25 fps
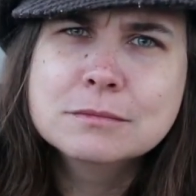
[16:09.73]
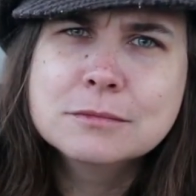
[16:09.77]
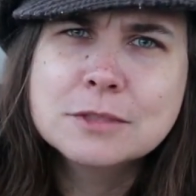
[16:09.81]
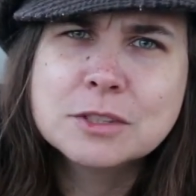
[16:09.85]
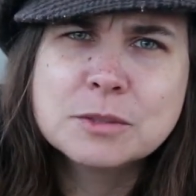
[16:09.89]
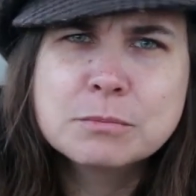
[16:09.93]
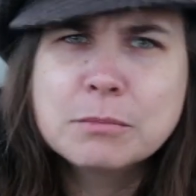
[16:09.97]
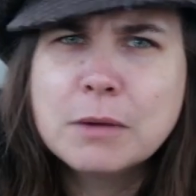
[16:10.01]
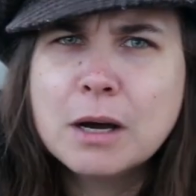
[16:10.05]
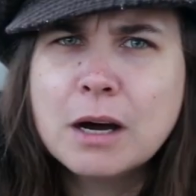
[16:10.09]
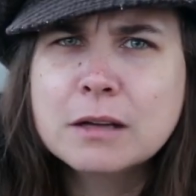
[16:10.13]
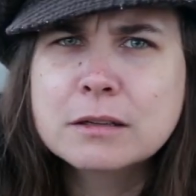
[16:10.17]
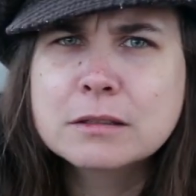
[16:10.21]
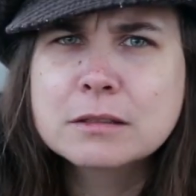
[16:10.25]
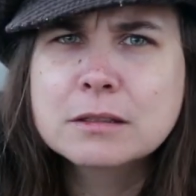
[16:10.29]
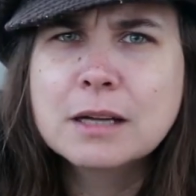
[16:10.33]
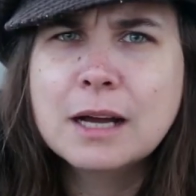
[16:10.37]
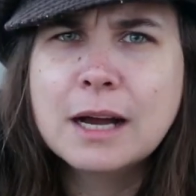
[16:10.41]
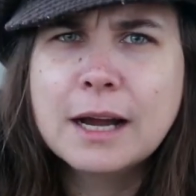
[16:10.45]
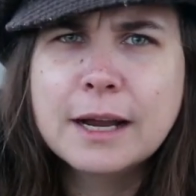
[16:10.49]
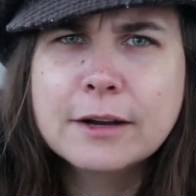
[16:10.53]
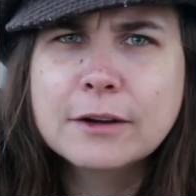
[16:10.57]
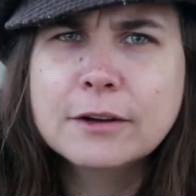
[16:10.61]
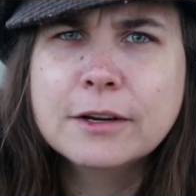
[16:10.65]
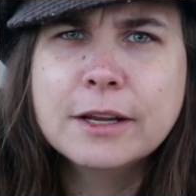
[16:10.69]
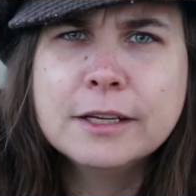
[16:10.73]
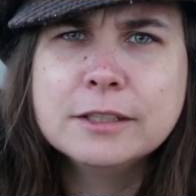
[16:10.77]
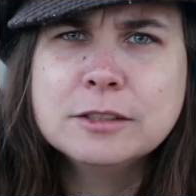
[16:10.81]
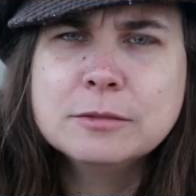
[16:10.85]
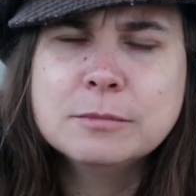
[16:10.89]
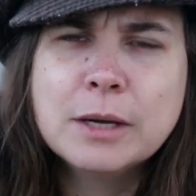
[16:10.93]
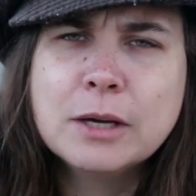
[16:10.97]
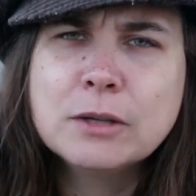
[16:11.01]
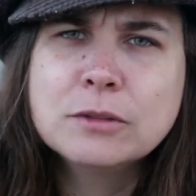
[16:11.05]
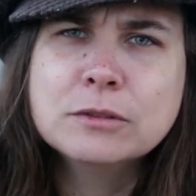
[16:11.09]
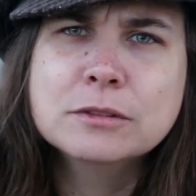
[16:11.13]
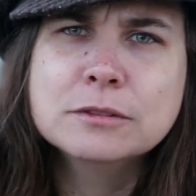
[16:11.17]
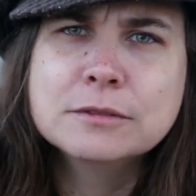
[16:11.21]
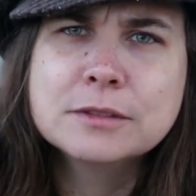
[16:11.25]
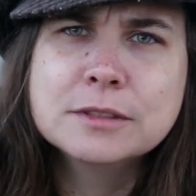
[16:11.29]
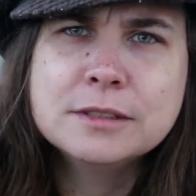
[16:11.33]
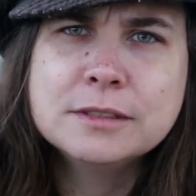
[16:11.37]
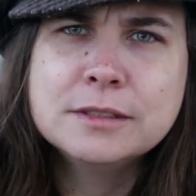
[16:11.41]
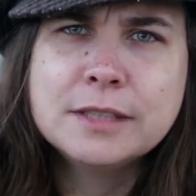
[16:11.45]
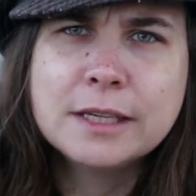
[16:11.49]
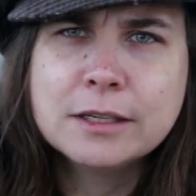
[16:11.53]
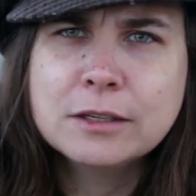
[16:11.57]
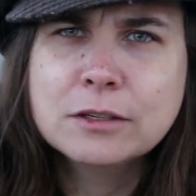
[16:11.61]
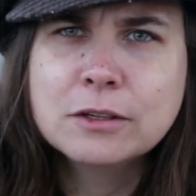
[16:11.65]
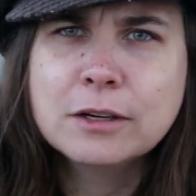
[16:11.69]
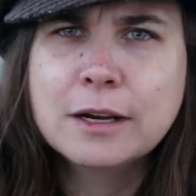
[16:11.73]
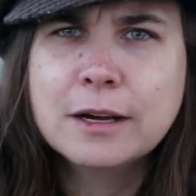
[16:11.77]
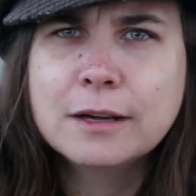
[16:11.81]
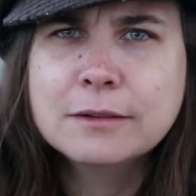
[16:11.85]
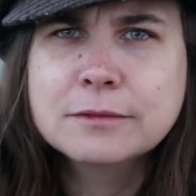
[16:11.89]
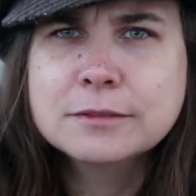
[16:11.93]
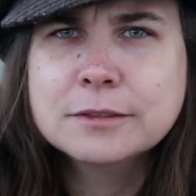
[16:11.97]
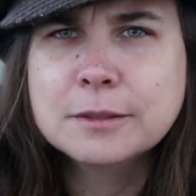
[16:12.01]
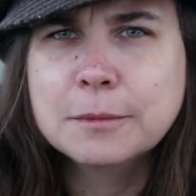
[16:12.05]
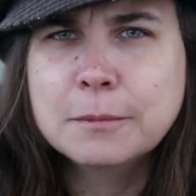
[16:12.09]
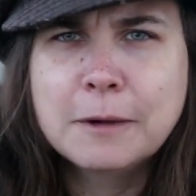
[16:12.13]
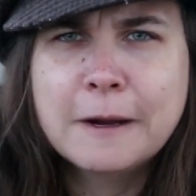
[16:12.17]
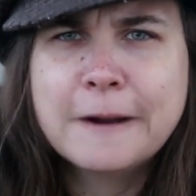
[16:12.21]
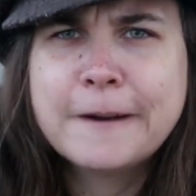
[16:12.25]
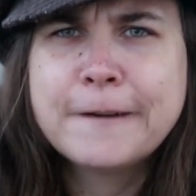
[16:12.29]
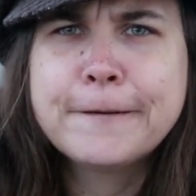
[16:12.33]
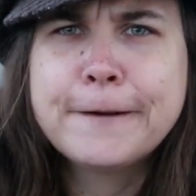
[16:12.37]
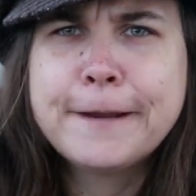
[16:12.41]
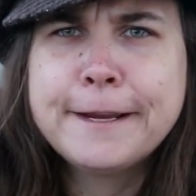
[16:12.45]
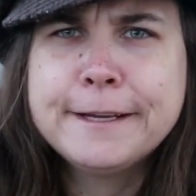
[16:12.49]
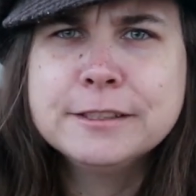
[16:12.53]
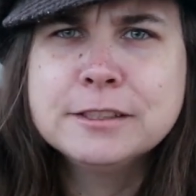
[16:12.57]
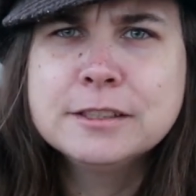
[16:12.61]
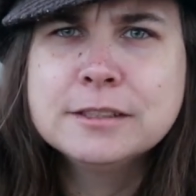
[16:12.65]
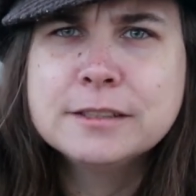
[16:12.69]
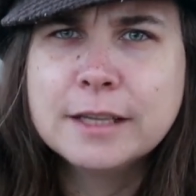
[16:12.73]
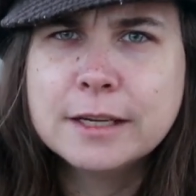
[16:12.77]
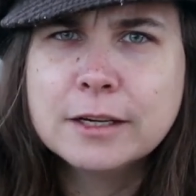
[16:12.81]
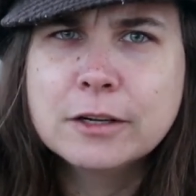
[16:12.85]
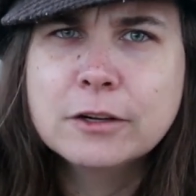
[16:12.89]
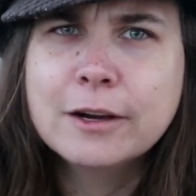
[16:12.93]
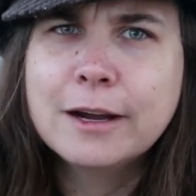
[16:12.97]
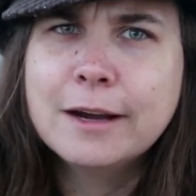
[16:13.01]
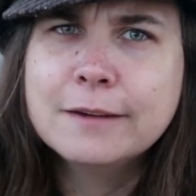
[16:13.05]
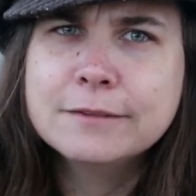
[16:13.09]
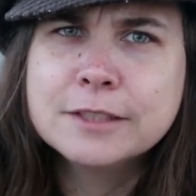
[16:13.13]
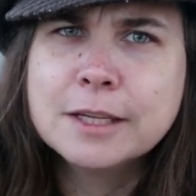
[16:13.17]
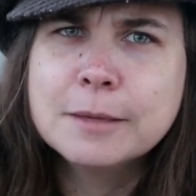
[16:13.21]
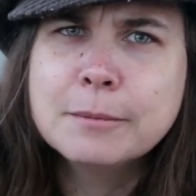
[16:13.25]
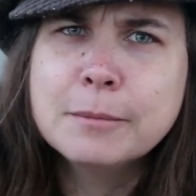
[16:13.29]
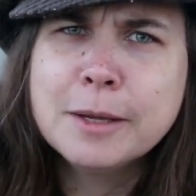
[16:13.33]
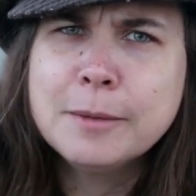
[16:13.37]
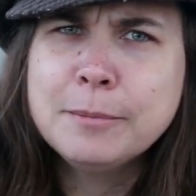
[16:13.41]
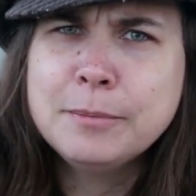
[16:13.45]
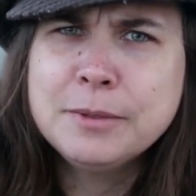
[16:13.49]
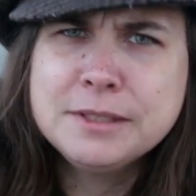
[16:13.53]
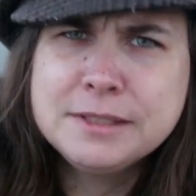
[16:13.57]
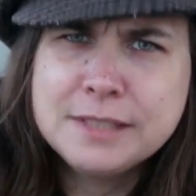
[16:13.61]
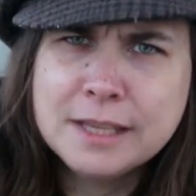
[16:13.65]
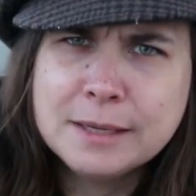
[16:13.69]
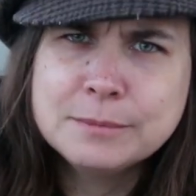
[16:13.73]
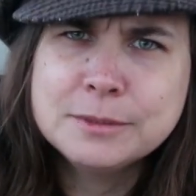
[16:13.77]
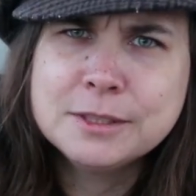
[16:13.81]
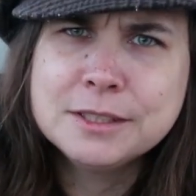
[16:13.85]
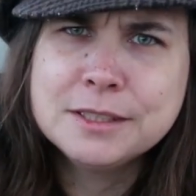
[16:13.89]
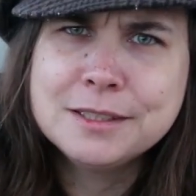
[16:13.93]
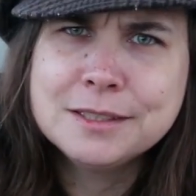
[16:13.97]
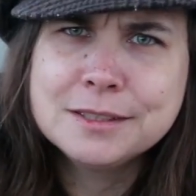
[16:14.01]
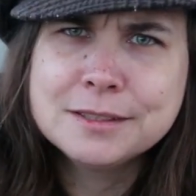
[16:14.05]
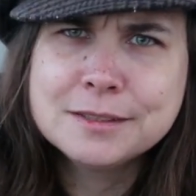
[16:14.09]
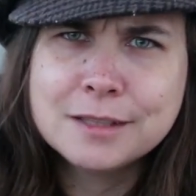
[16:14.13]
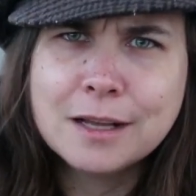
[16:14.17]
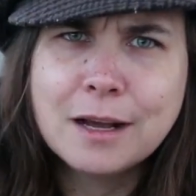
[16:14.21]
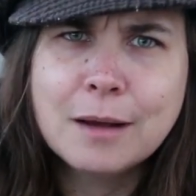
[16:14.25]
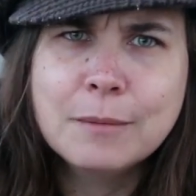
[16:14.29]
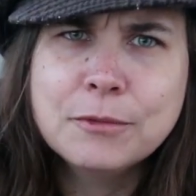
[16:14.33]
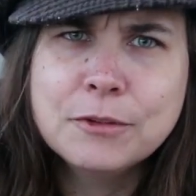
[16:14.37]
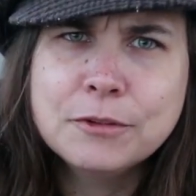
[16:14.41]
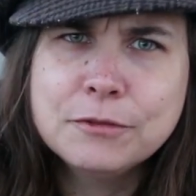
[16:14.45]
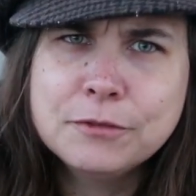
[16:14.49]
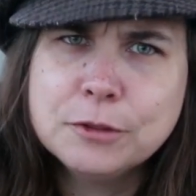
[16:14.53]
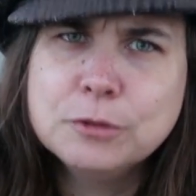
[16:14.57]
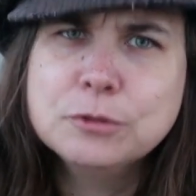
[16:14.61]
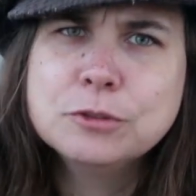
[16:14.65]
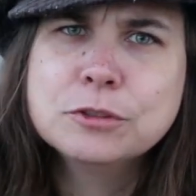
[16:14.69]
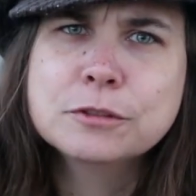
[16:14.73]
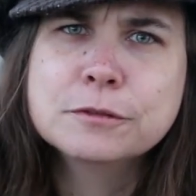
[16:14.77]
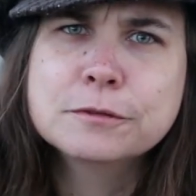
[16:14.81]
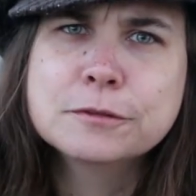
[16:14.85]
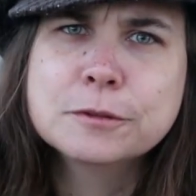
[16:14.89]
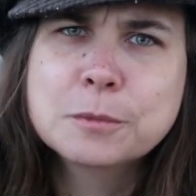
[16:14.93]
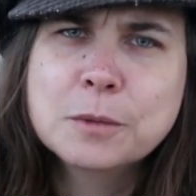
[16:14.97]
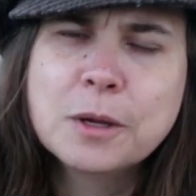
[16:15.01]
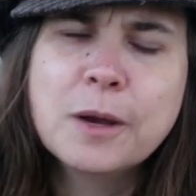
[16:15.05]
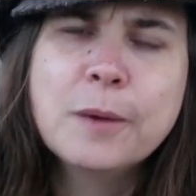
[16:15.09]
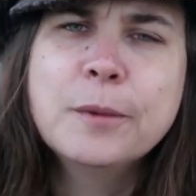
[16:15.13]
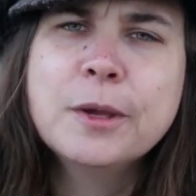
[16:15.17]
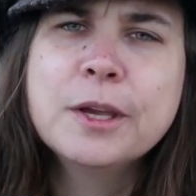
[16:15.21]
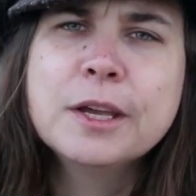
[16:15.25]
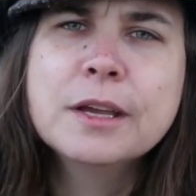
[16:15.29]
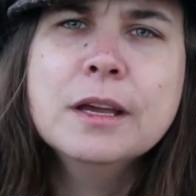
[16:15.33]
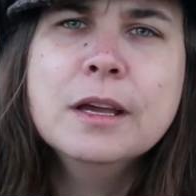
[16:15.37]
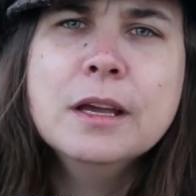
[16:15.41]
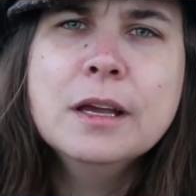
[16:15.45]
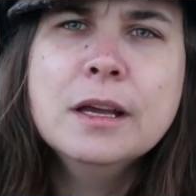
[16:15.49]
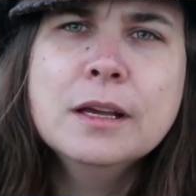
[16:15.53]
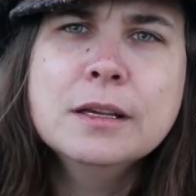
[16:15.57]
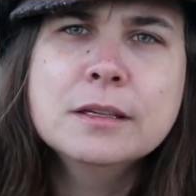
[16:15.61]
this modern Iron Age mountain of statecraft, of Iron Age statecraft, I might be tempted to stop the future from coming,